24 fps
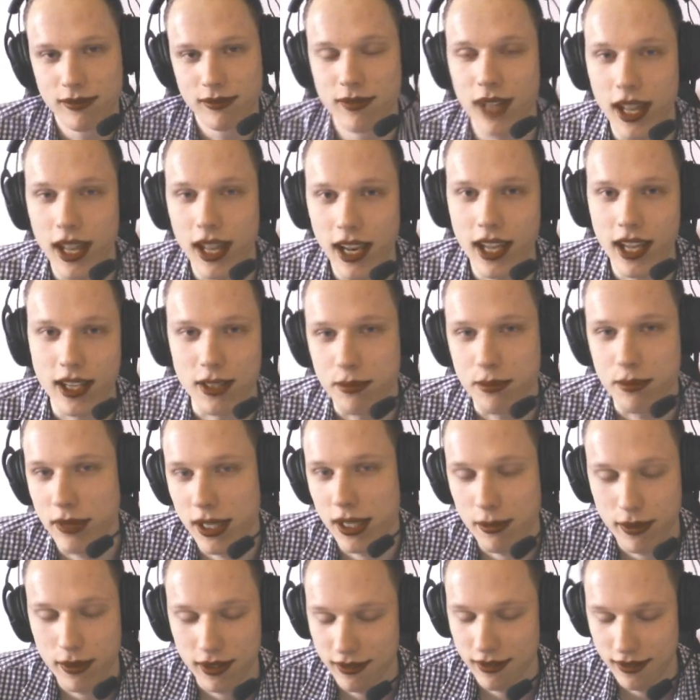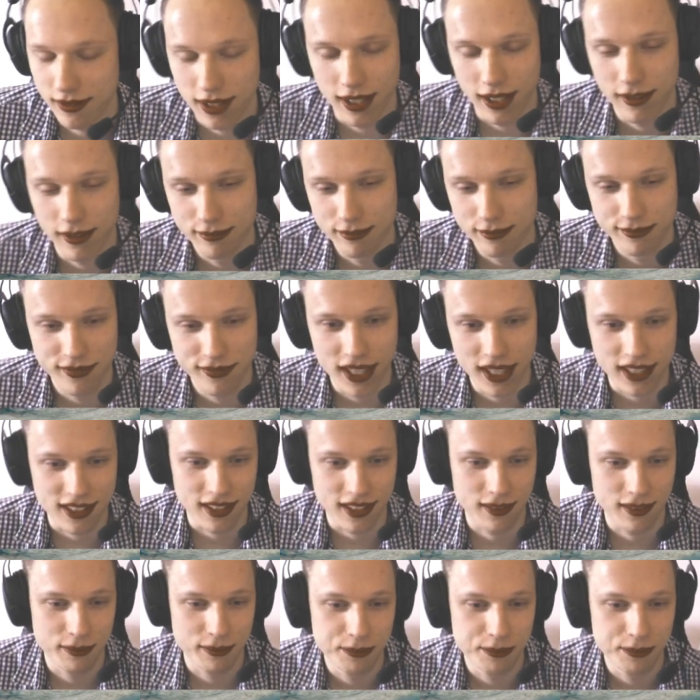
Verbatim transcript: I like his beard, but yeah, that's it.